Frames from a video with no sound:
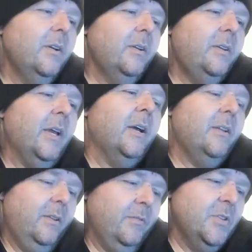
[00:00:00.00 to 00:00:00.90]
yeah,
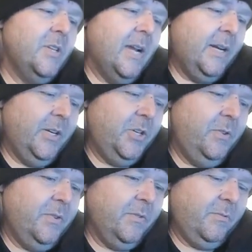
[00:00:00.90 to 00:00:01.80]
there's nine
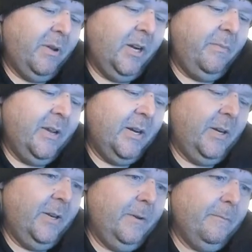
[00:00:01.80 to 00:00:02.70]
issues of Spider-Man
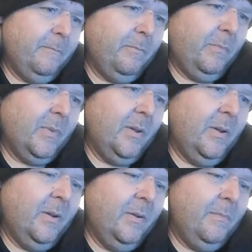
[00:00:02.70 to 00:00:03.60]
in it.
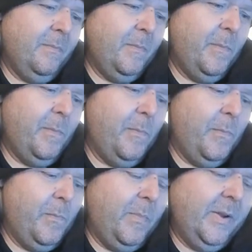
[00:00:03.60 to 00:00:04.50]
Um,
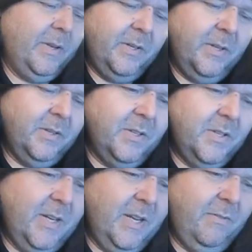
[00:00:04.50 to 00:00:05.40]
I think that
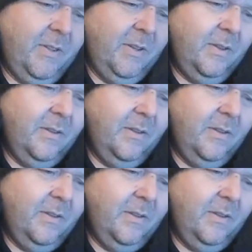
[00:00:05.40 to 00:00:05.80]
doesn't have the.